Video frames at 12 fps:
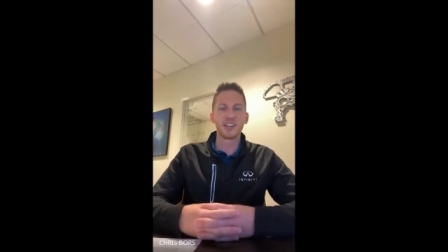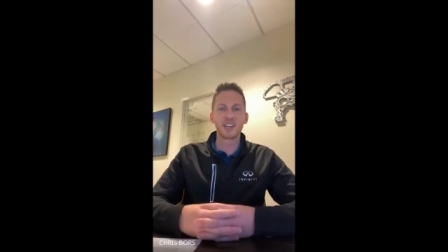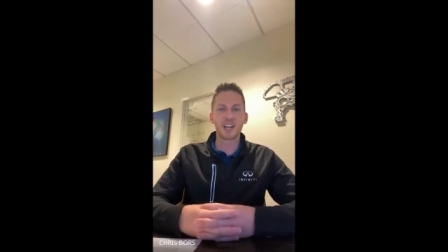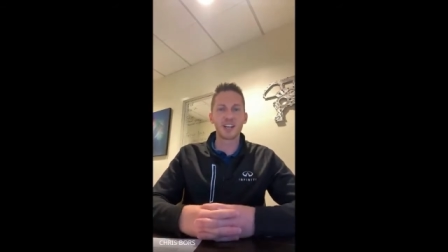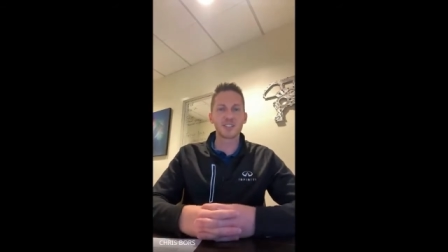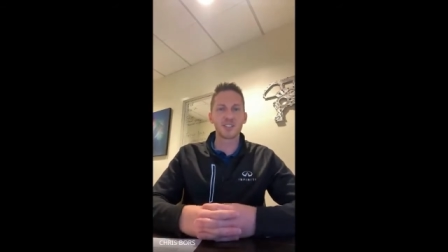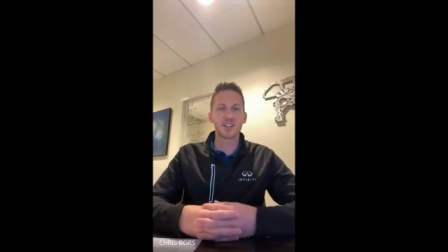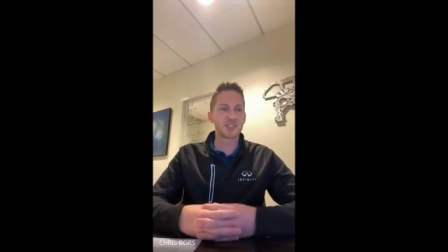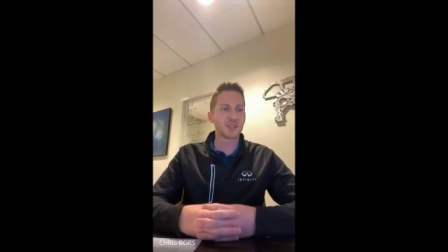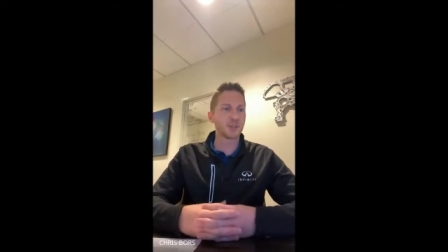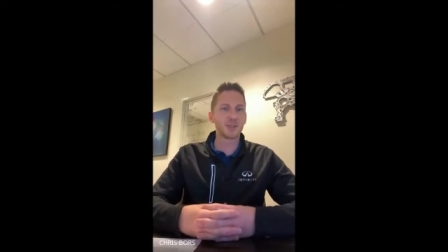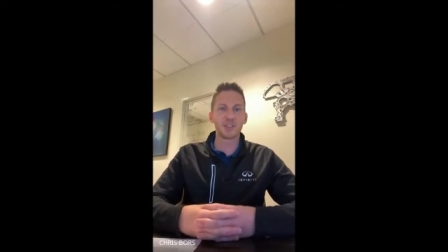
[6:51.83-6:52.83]
guys in high
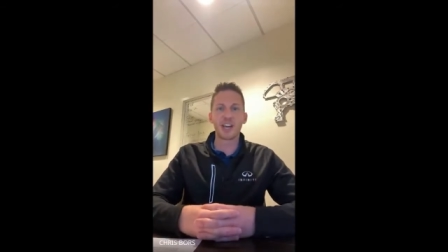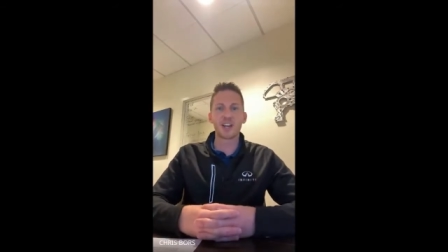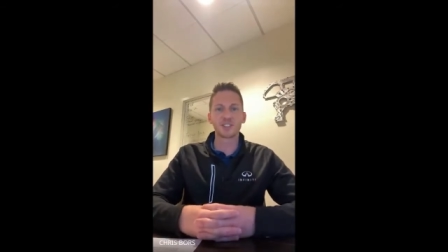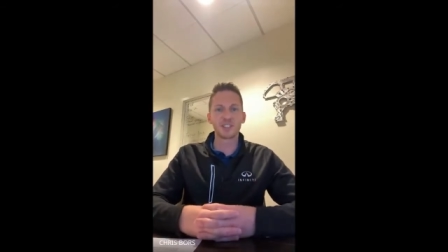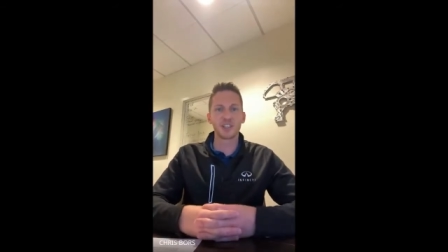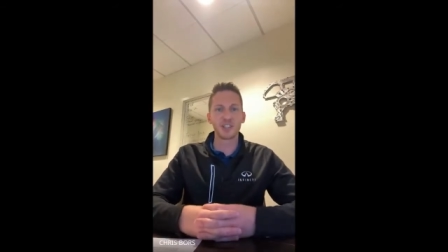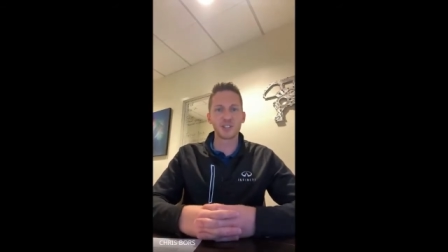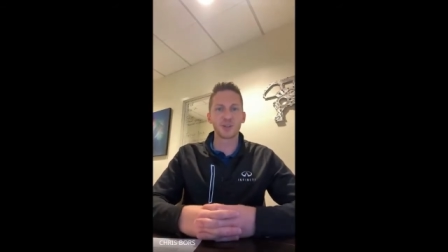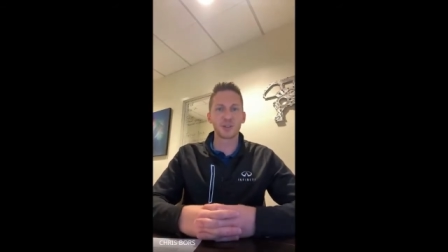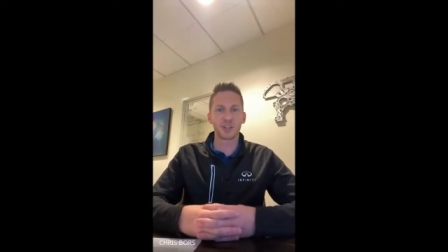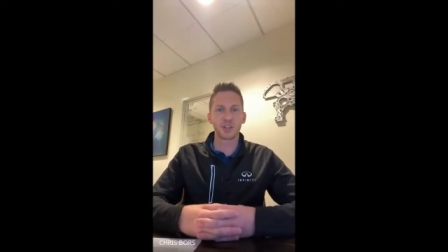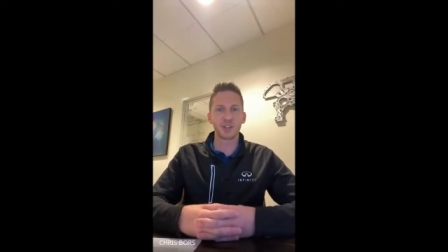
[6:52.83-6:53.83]
school and gals in high school
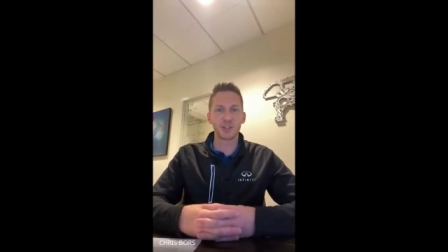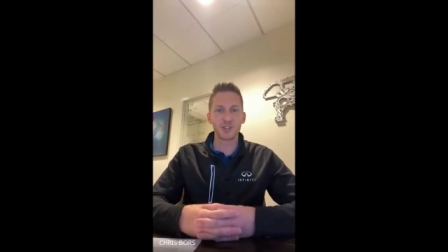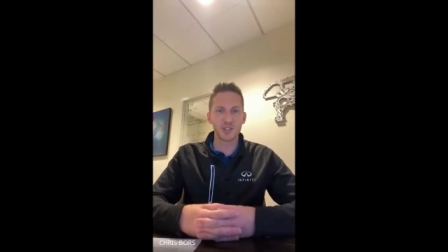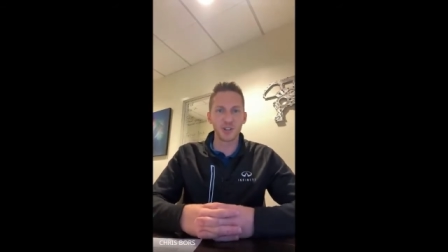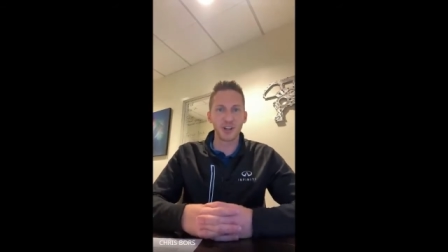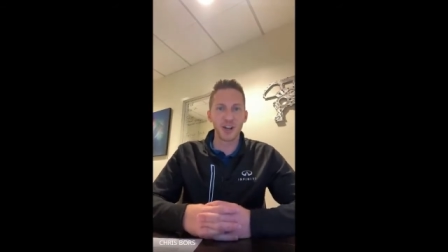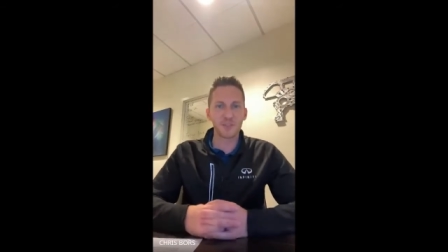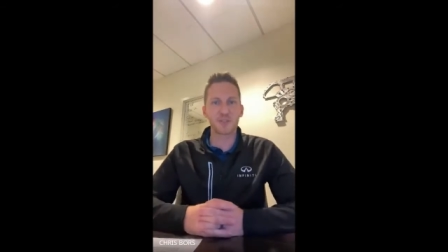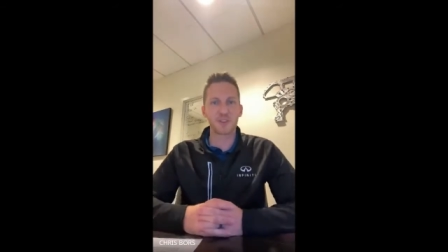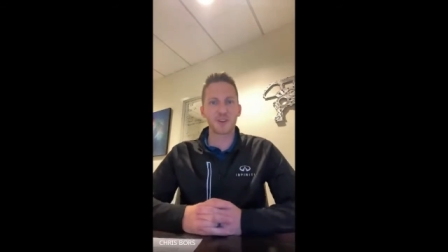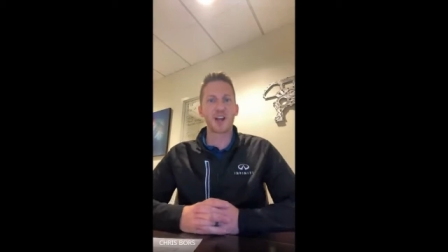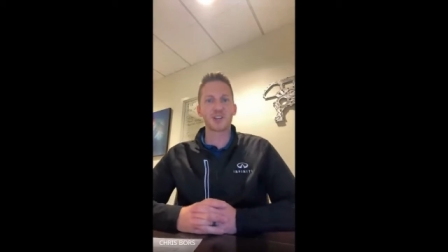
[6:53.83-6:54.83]
are going to learn soon enough if
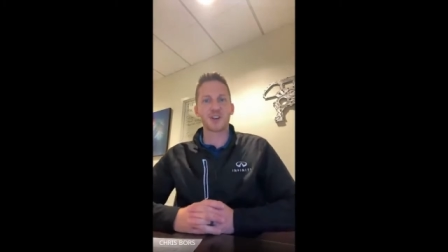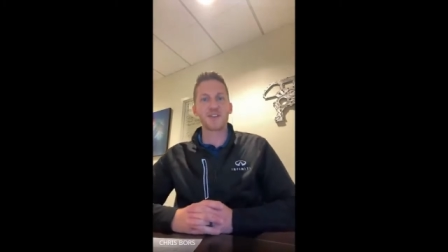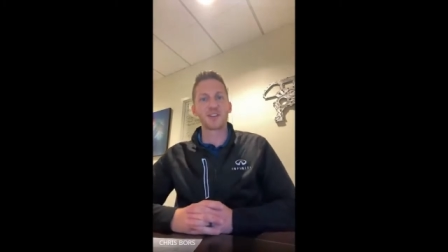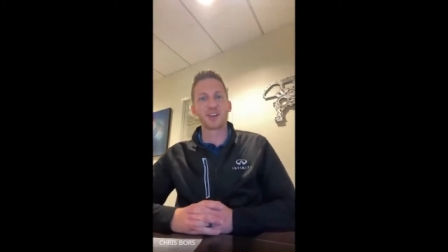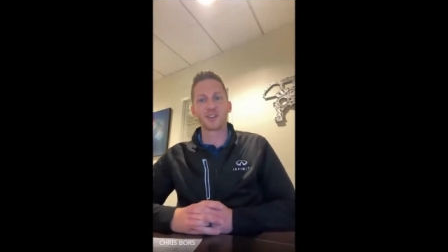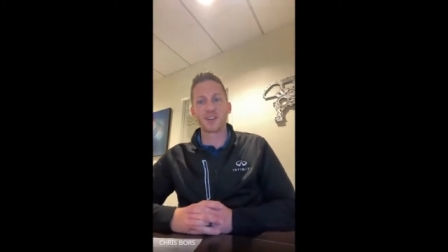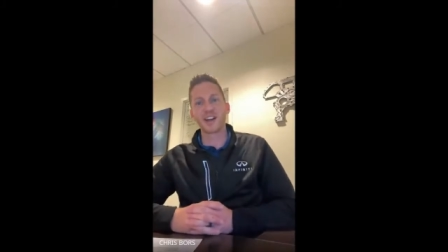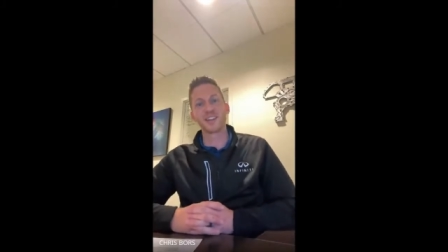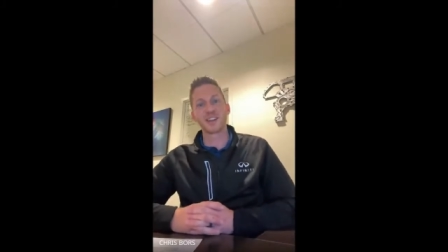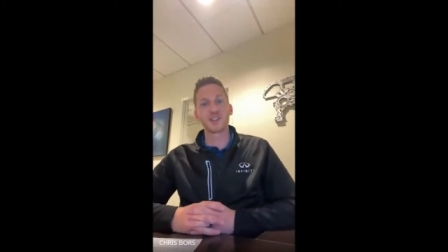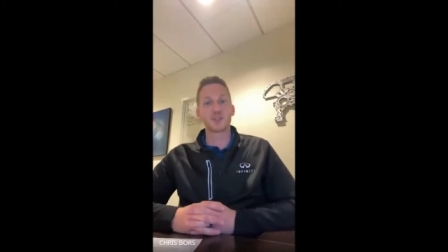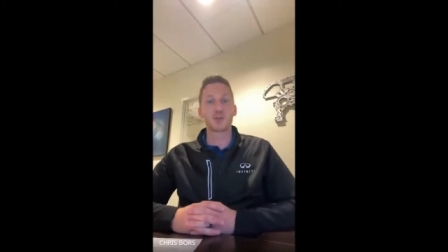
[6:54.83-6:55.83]
they're not driving already that
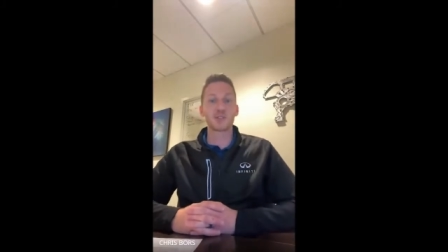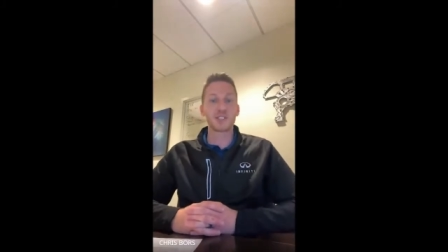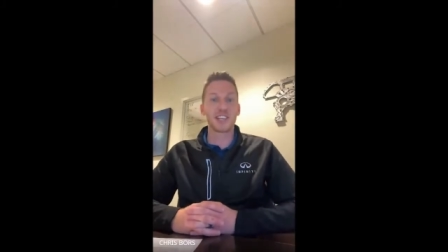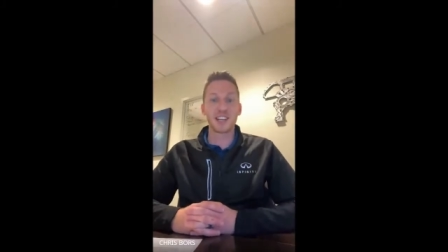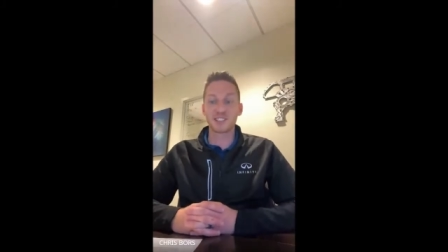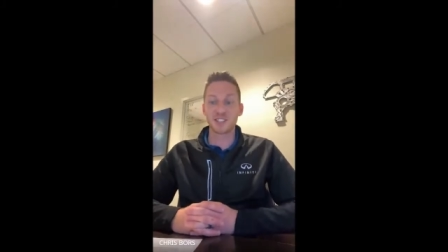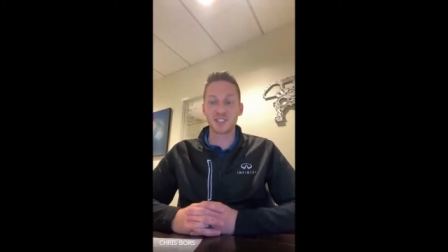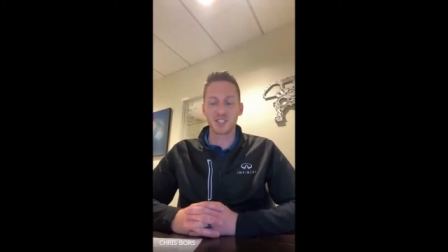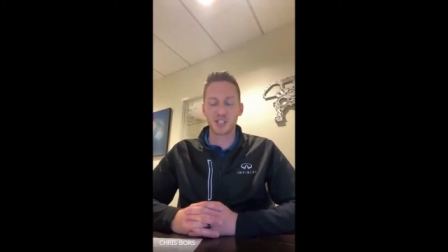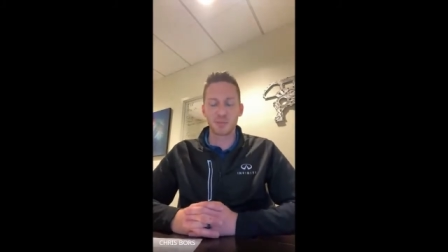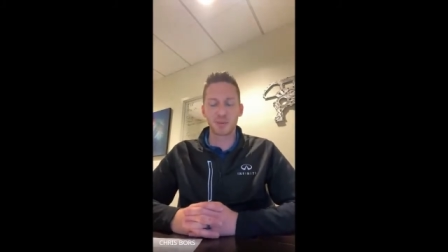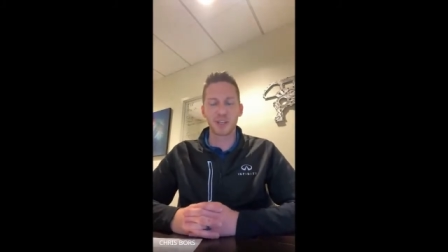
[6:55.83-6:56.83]
insurance and gas isn't
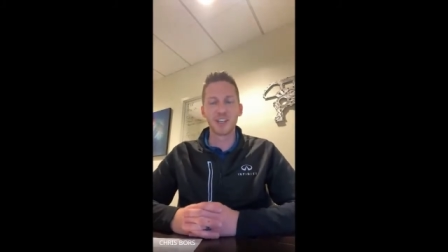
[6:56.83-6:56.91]
cheap.